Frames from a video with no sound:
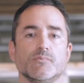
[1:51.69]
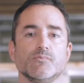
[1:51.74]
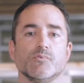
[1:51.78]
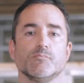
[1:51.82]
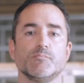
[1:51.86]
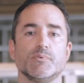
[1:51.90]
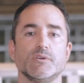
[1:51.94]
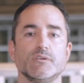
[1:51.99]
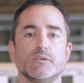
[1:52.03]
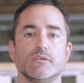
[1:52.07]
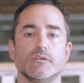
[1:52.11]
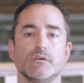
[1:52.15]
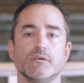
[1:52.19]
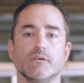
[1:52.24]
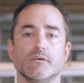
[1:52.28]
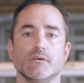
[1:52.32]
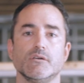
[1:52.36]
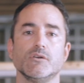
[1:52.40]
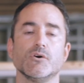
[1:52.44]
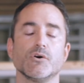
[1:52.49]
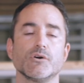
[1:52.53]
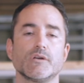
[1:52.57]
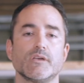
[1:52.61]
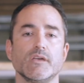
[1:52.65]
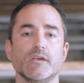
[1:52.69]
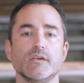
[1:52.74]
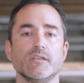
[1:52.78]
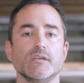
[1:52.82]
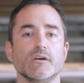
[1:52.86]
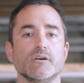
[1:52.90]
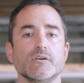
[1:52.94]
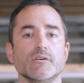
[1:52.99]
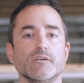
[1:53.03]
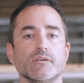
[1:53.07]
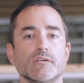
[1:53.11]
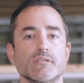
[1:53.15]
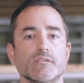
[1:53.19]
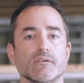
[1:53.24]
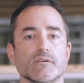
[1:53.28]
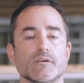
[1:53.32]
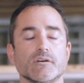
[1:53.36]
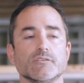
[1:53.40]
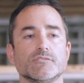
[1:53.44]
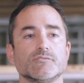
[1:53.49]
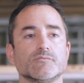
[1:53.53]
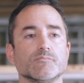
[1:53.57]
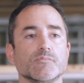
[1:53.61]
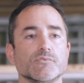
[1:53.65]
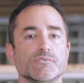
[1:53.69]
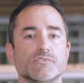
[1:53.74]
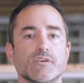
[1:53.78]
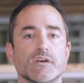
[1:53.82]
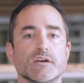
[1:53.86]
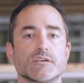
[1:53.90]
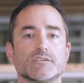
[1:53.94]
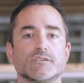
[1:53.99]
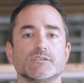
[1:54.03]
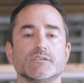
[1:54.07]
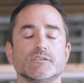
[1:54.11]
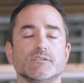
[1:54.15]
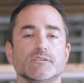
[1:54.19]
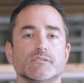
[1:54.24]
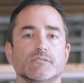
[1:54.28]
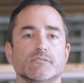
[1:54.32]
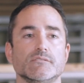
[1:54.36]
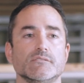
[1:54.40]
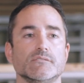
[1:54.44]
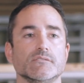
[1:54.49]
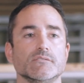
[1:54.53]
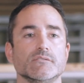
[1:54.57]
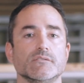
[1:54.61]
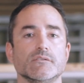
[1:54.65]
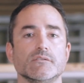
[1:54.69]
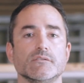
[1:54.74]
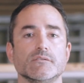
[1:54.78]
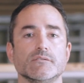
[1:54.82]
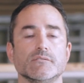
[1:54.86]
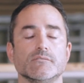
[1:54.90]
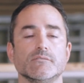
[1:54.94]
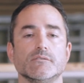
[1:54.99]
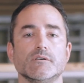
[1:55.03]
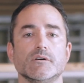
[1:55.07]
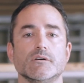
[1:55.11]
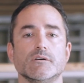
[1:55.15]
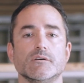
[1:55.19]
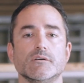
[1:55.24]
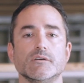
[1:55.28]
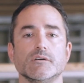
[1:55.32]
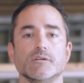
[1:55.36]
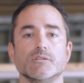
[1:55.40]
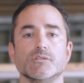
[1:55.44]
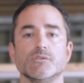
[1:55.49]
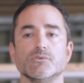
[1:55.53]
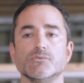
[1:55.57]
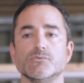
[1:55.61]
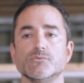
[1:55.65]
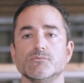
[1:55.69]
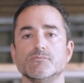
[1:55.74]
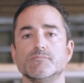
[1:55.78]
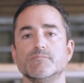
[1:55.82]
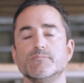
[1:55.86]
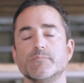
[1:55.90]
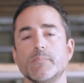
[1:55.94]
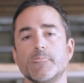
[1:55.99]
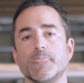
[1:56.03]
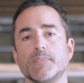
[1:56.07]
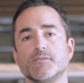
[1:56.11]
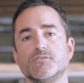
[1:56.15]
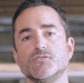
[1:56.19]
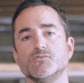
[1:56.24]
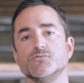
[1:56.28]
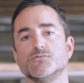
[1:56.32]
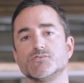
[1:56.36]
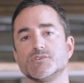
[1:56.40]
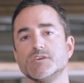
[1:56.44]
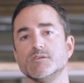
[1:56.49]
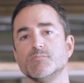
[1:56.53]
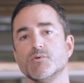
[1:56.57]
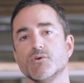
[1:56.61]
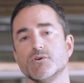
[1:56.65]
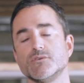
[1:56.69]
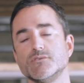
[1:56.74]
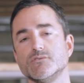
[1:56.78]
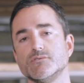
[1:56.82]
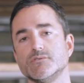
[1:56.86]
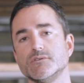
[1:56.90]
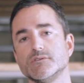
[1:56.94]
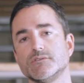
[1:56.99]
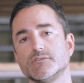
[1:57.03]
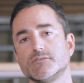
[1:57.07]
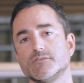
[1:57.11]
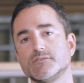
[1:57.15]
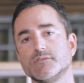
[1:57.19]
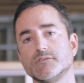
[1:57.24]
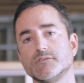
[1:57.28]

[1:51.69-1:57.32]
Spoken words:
will be an arcade area. The customer is actually going to include 2 skee ball units